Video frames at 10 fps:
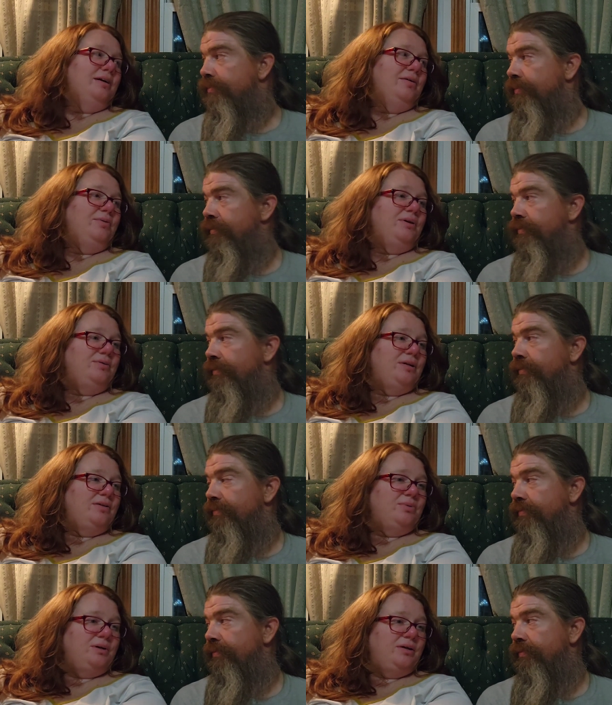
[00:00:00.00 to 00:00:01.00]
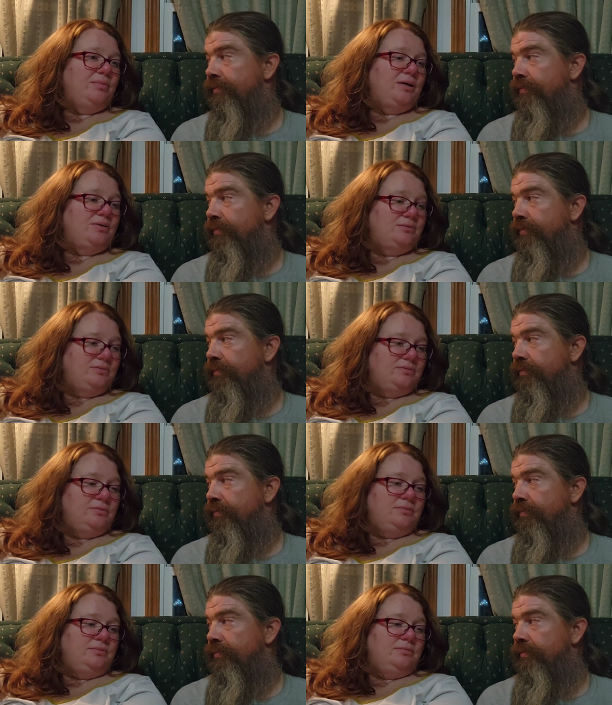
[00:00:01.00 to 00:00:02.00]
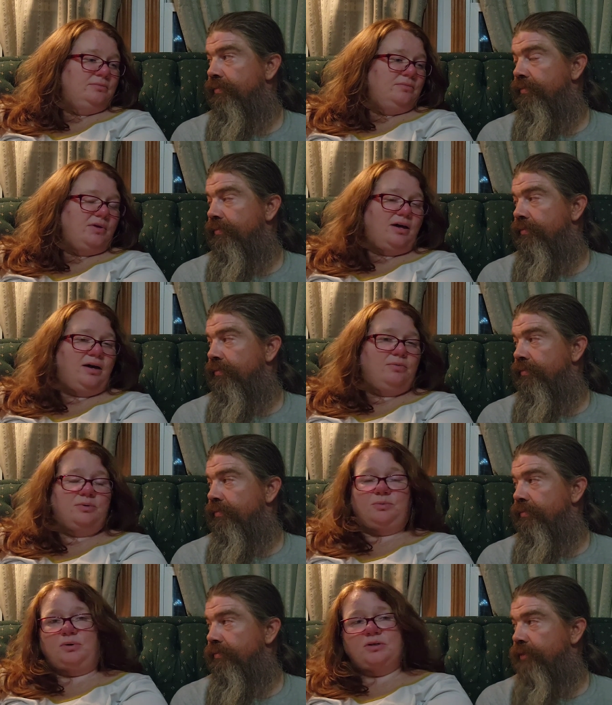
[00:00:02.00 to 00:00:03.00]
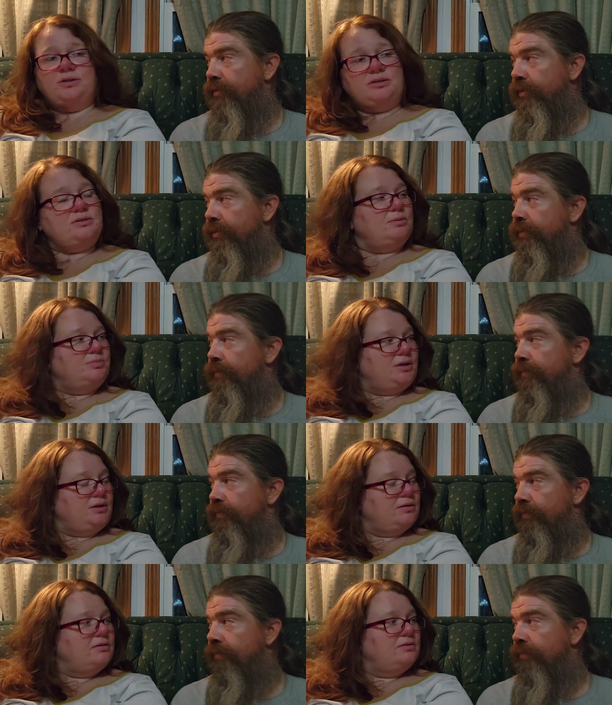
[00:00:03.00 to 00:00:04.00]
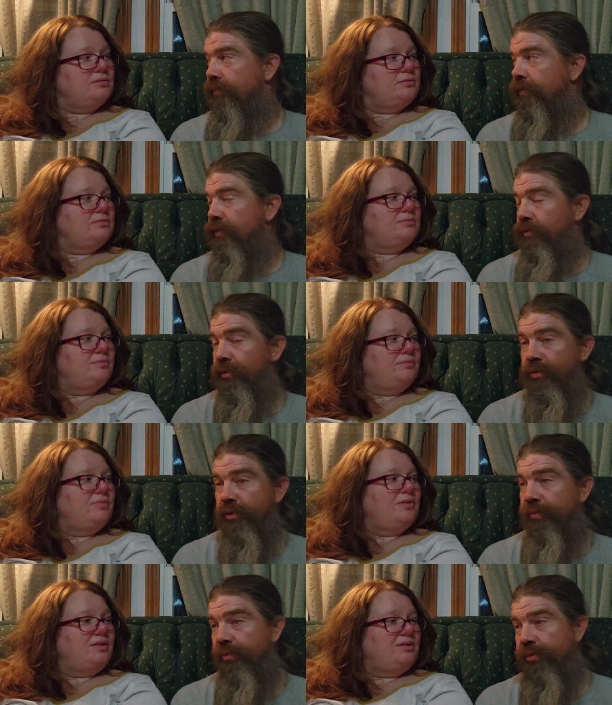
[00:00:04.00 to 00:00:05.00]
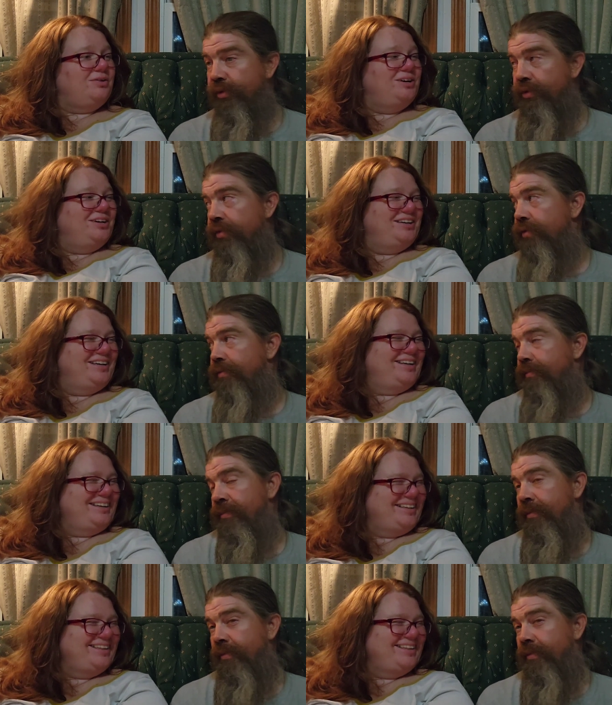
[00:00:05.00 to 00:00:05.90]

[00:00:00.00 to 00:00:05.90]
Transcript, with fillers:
Speaker 1: And we don't need to worry about how we're washing real, something.
Speaker 2: It's real simple. Just